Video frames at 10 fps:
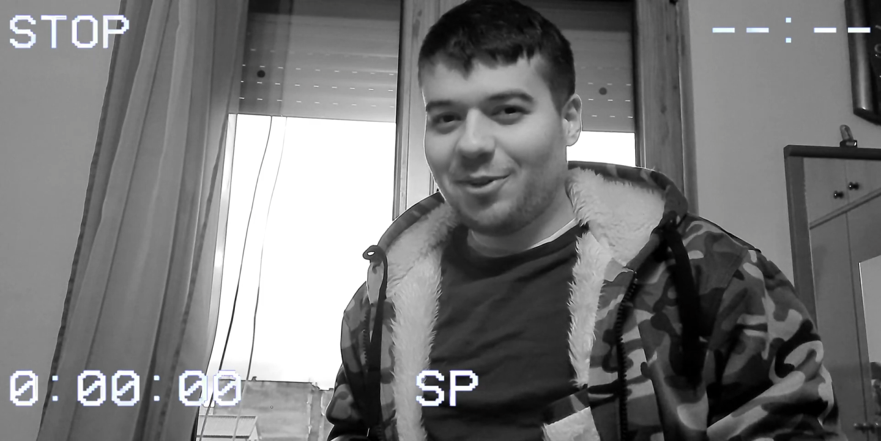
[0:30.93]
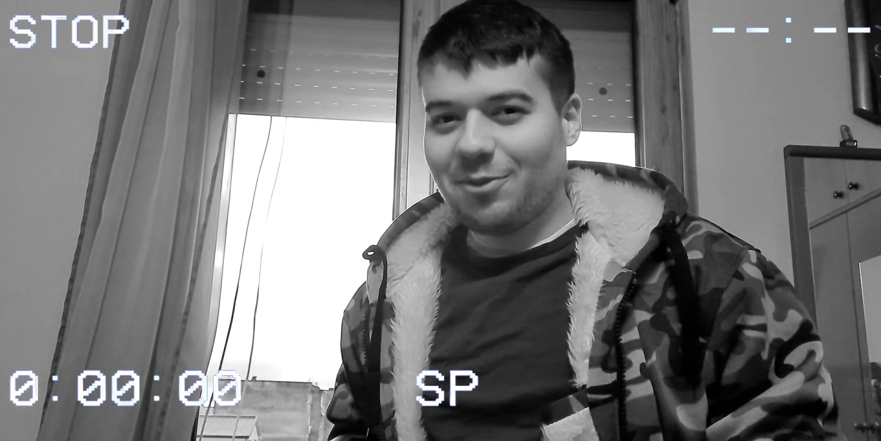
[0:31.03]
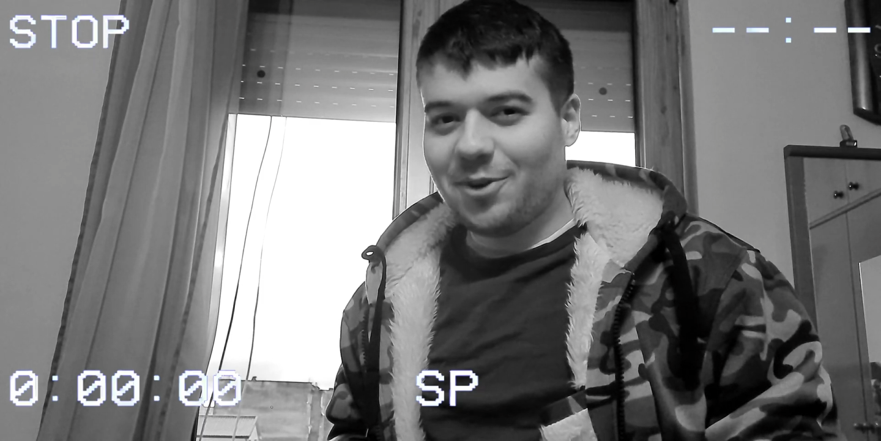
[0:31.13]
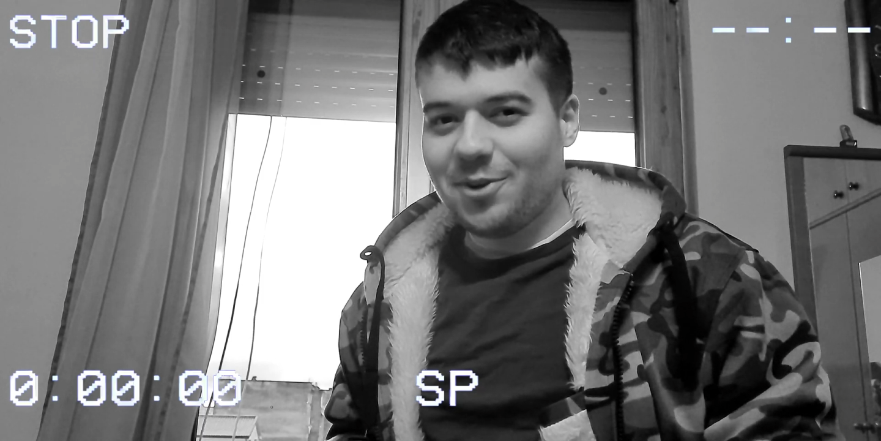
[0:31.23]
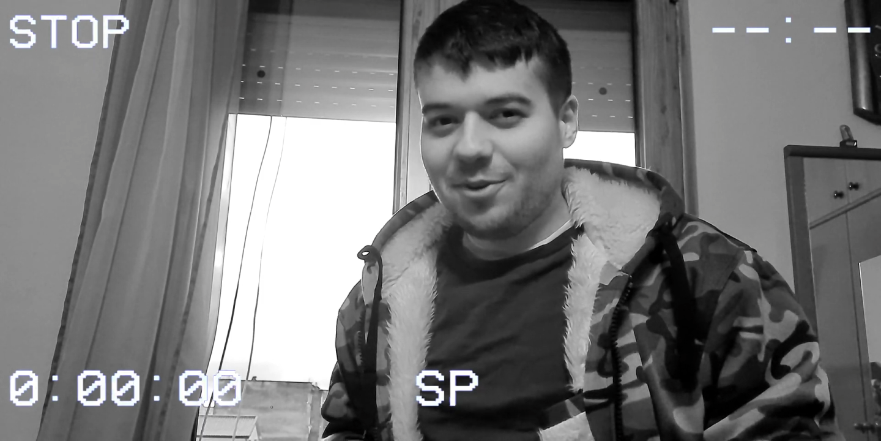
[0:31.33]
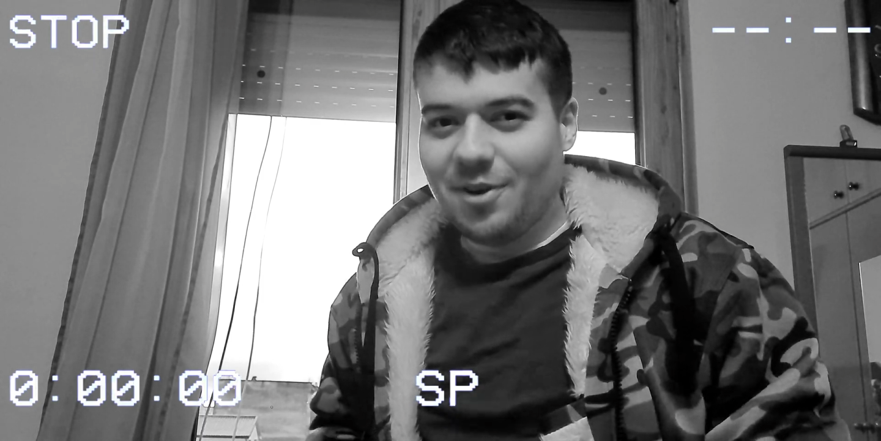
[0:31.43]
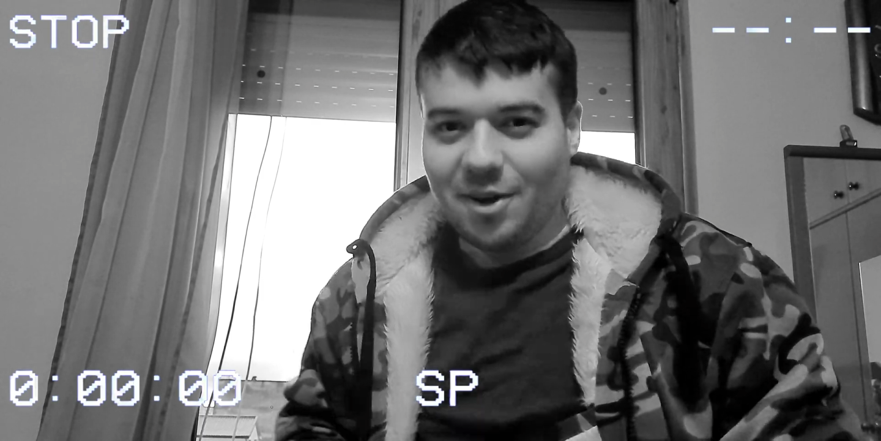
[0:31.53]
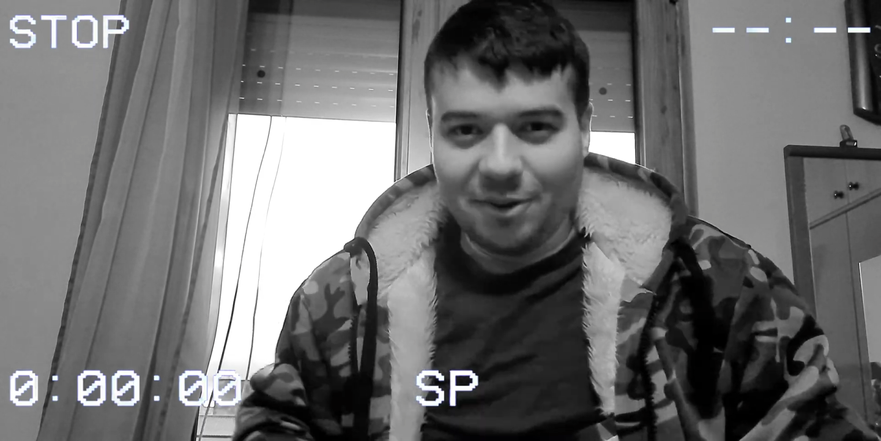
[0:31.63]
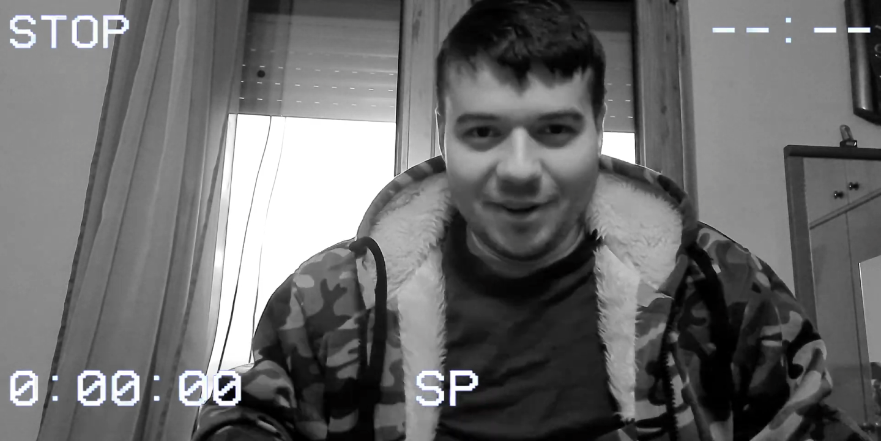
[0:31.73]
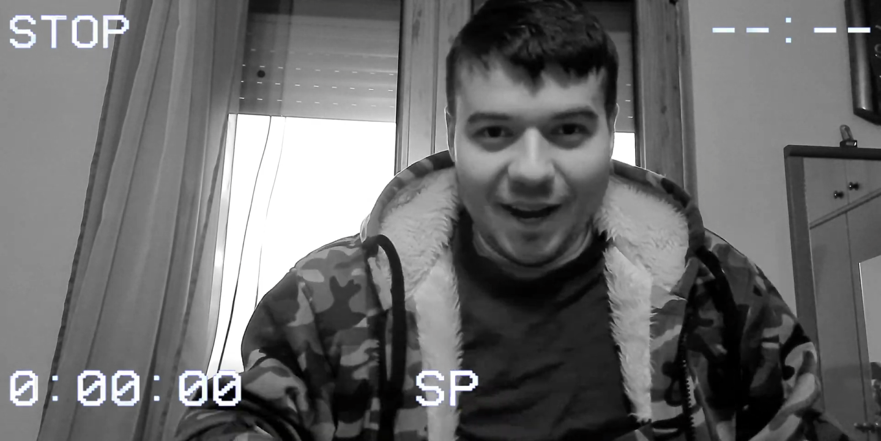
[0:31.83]
for you
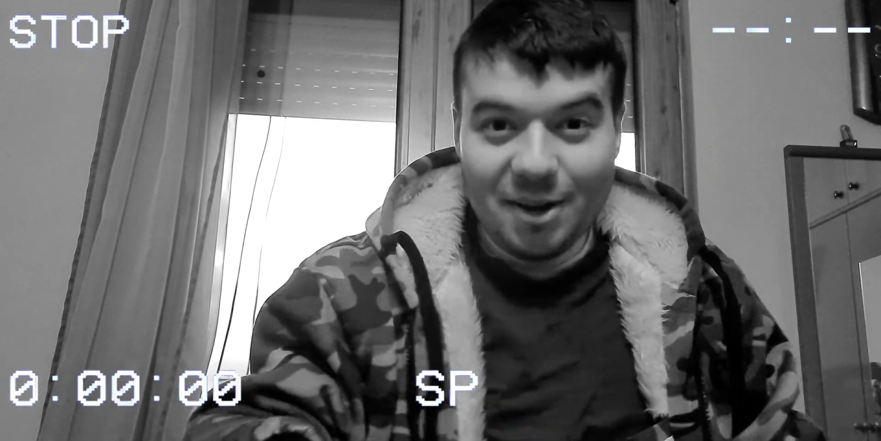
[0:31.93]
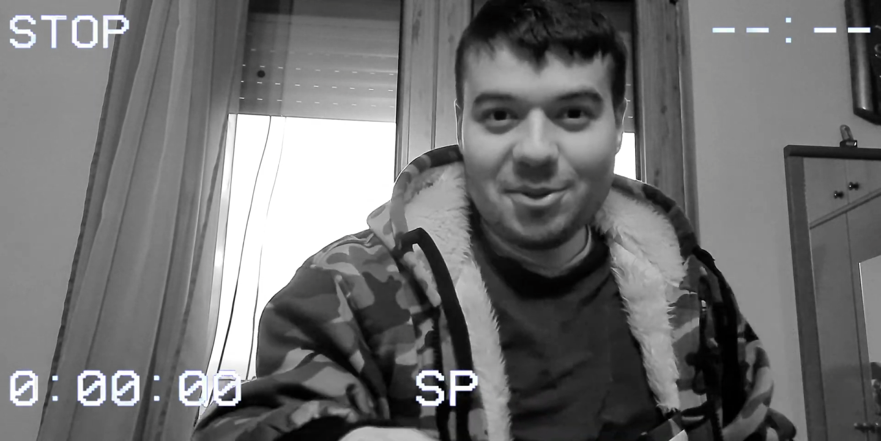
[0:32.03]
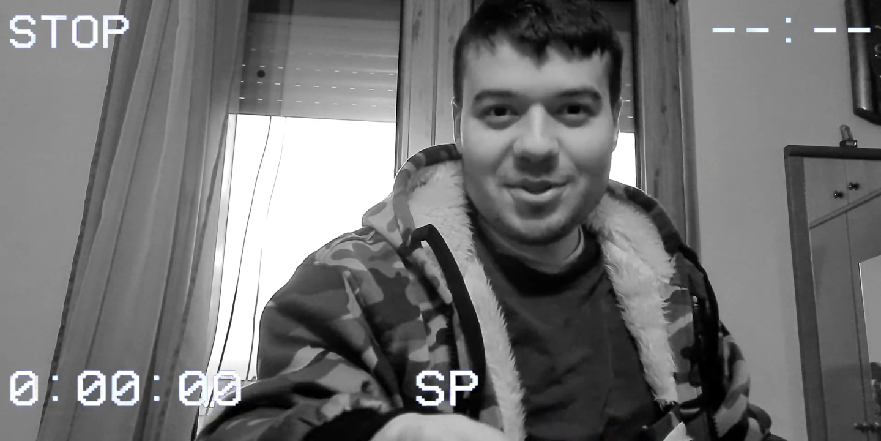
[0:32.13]
on how to